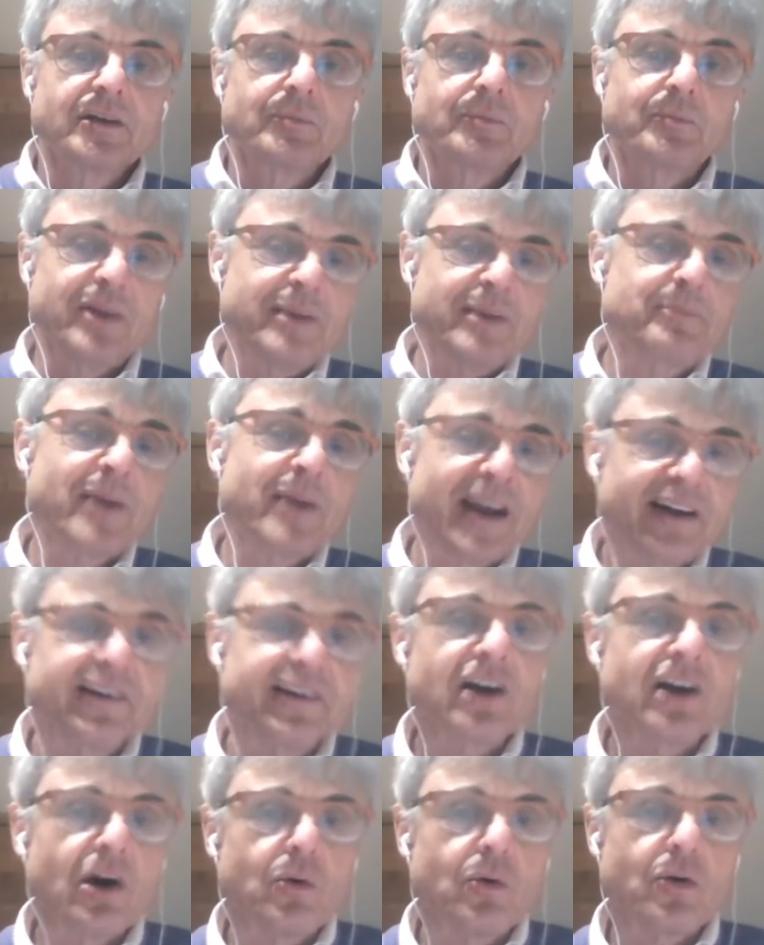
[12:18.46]

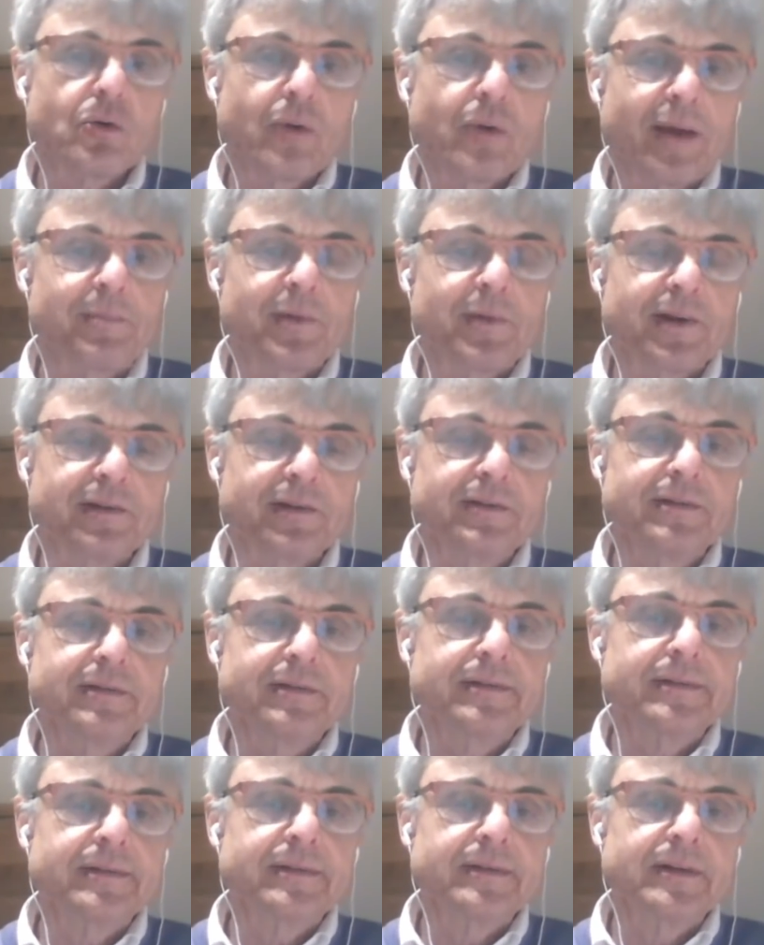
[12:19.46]
preparing our weapon,
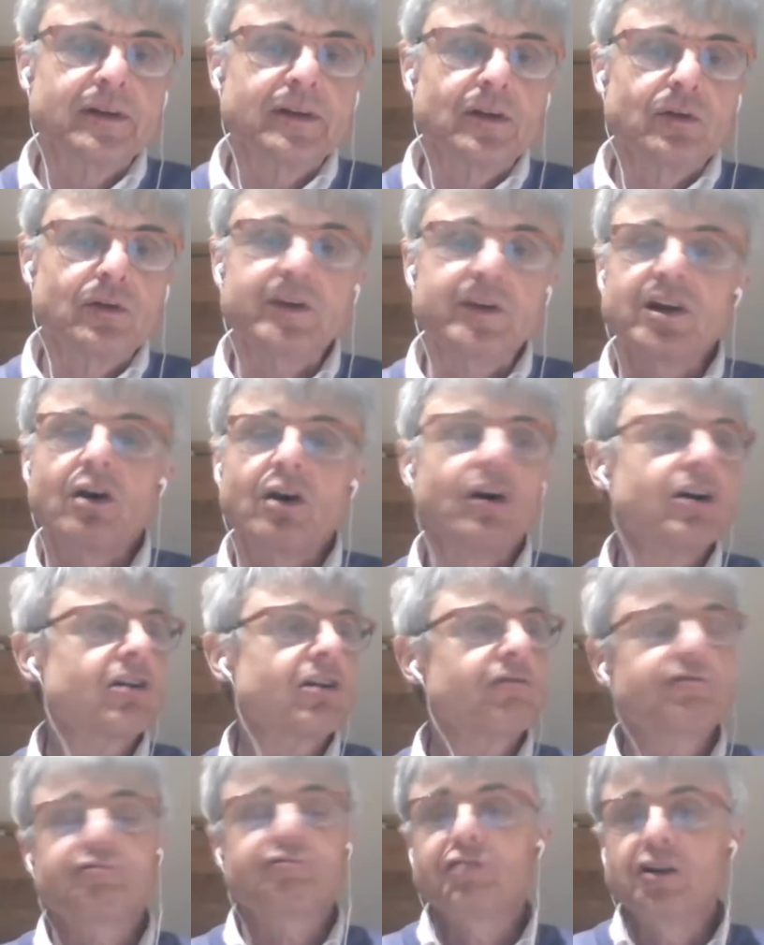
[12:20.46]
we are
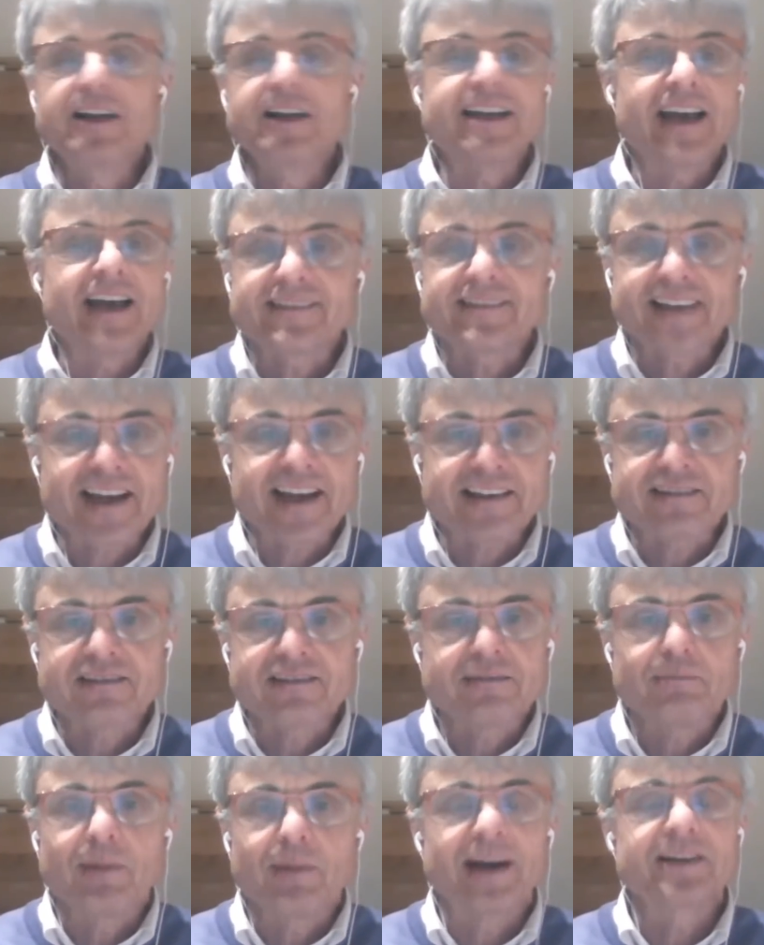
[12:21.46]
fully attacked
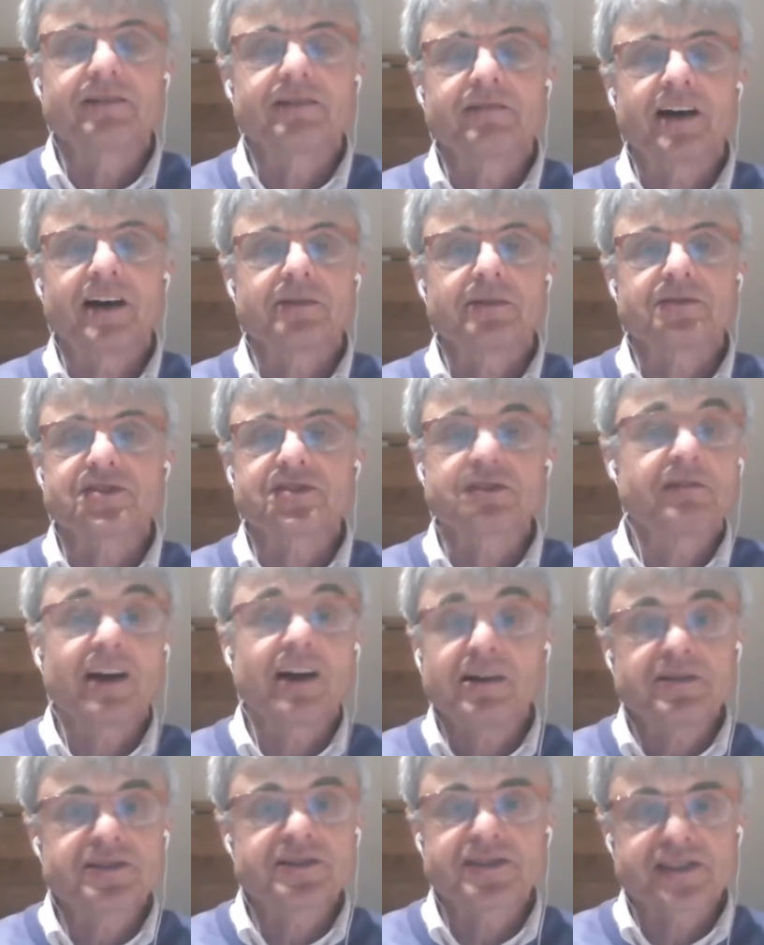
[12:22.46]
by the virus. The
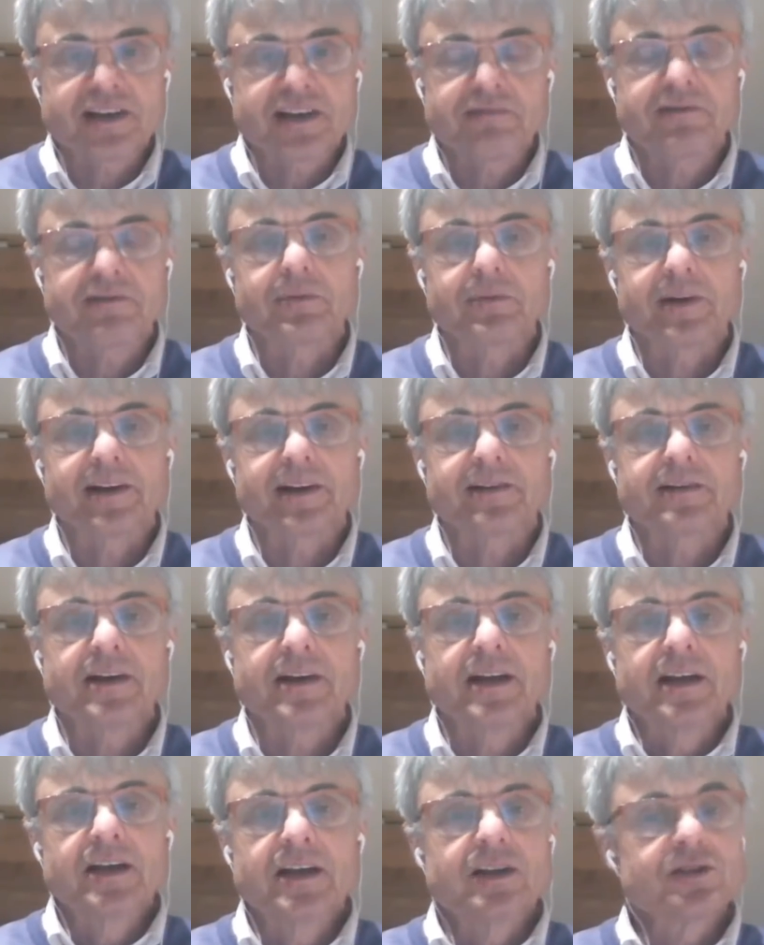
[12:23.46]
virus is everywhere.
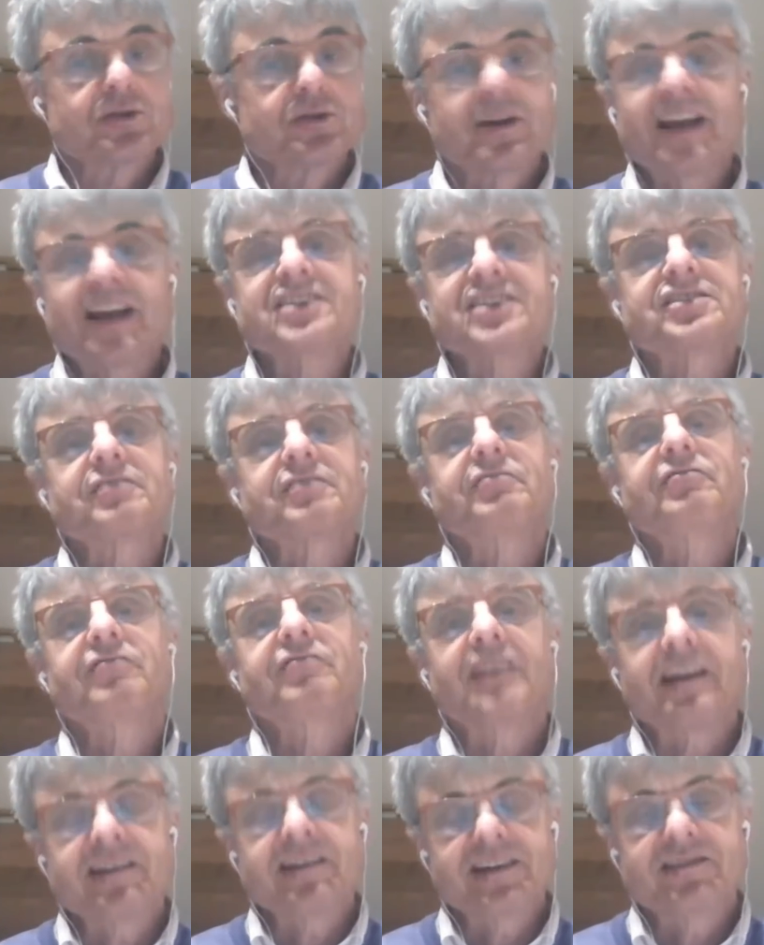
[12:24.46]
So that is a
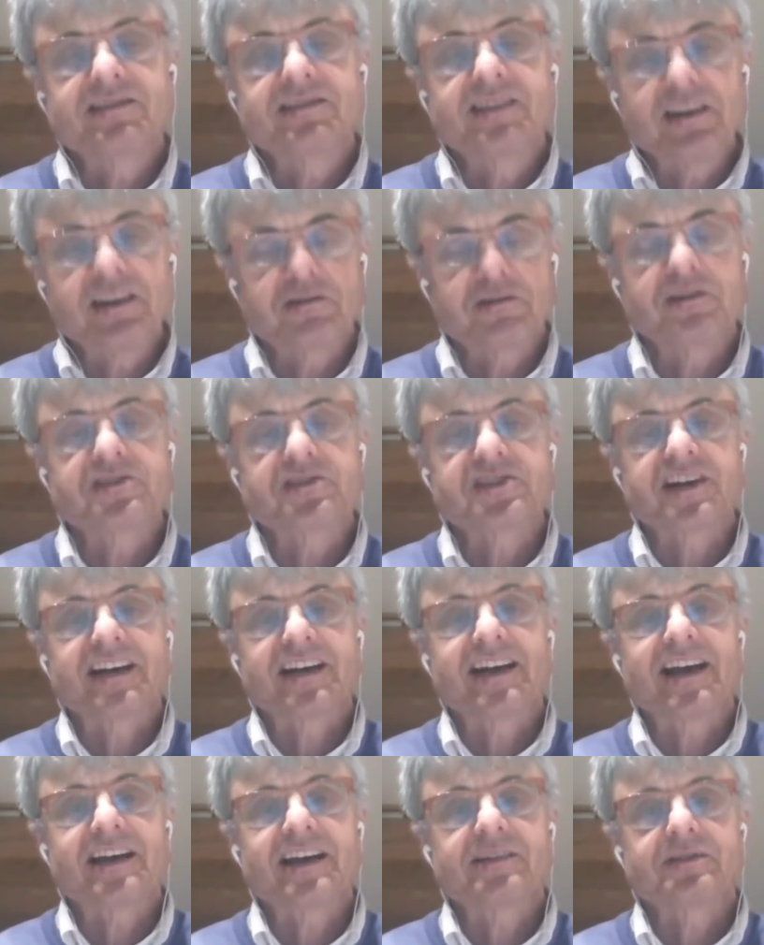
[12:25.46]
very different
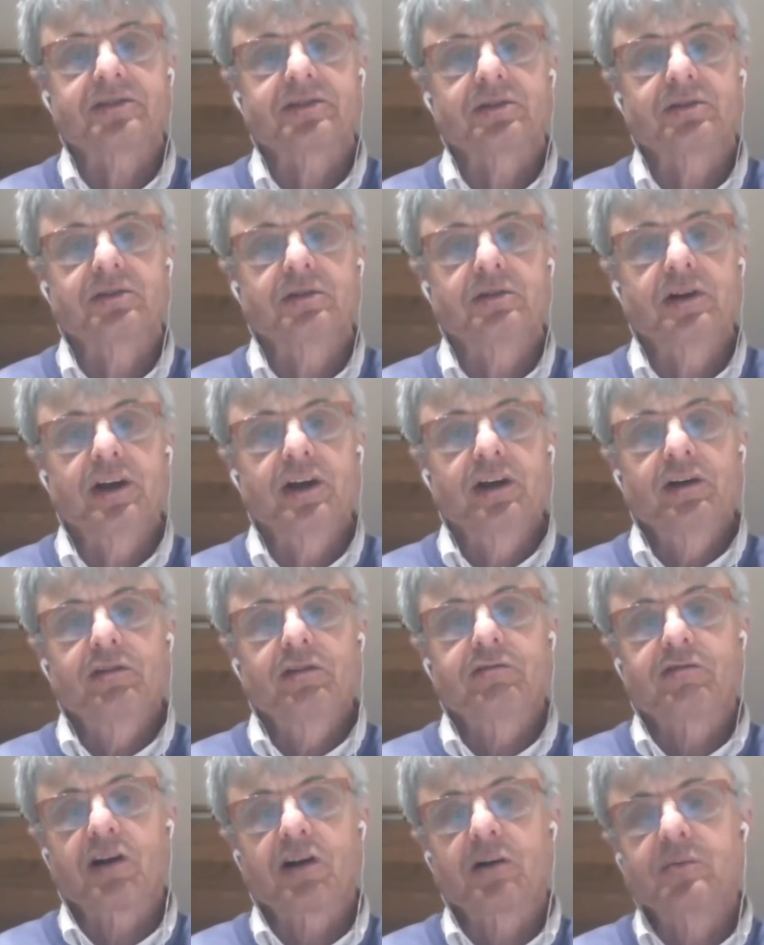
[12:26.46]
scenario
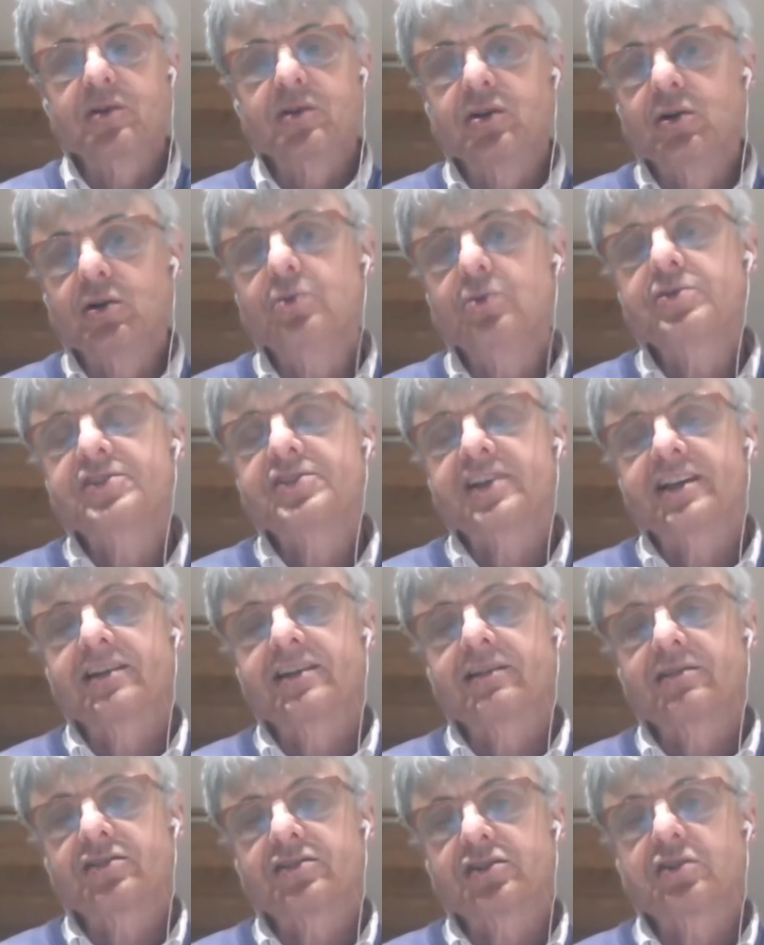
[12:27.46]
from
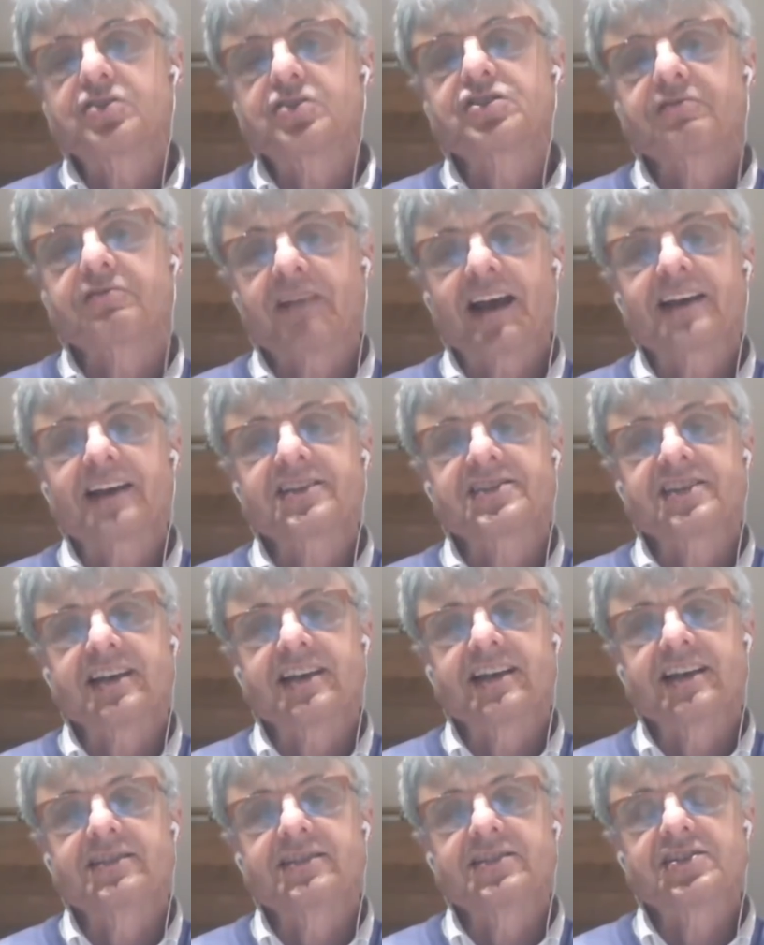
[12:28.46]
using such
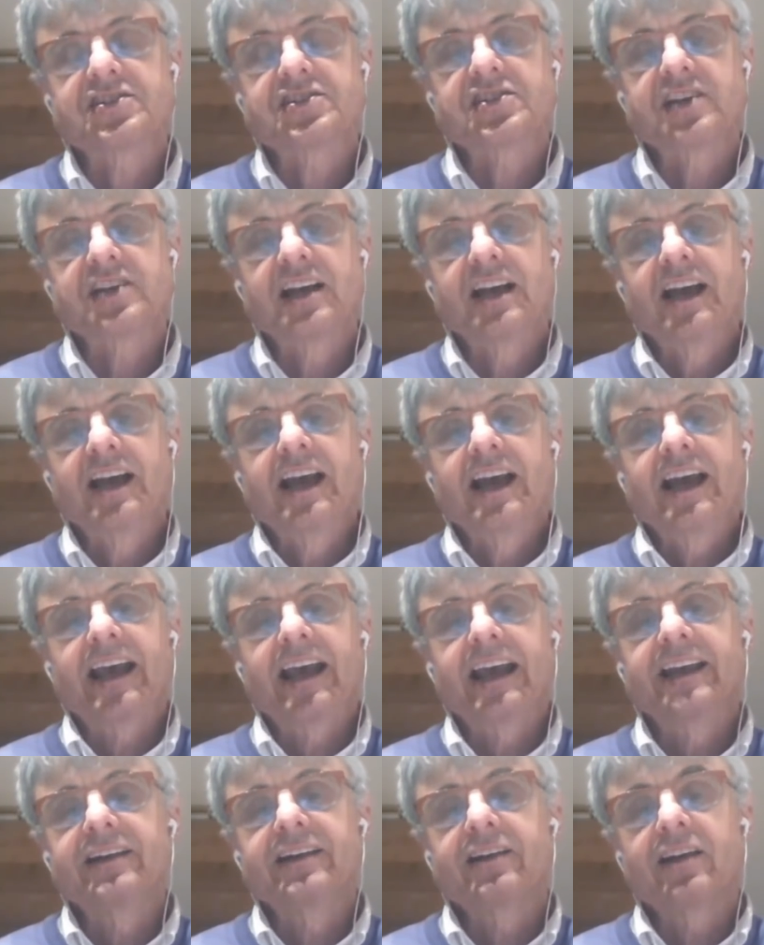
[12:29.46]
vaccines
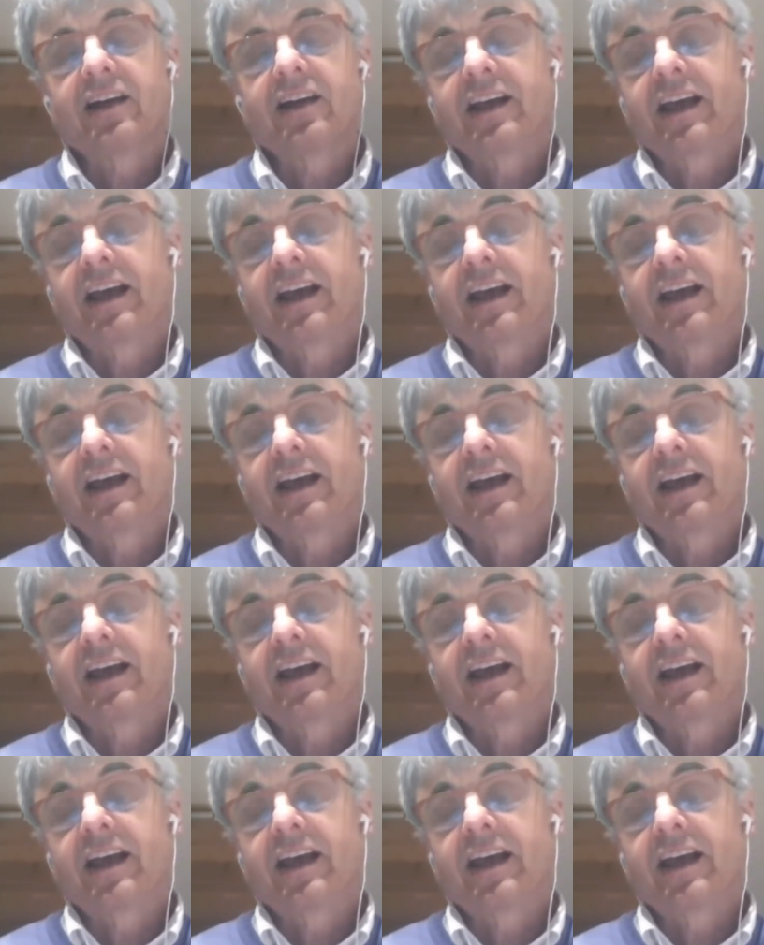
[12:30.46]
in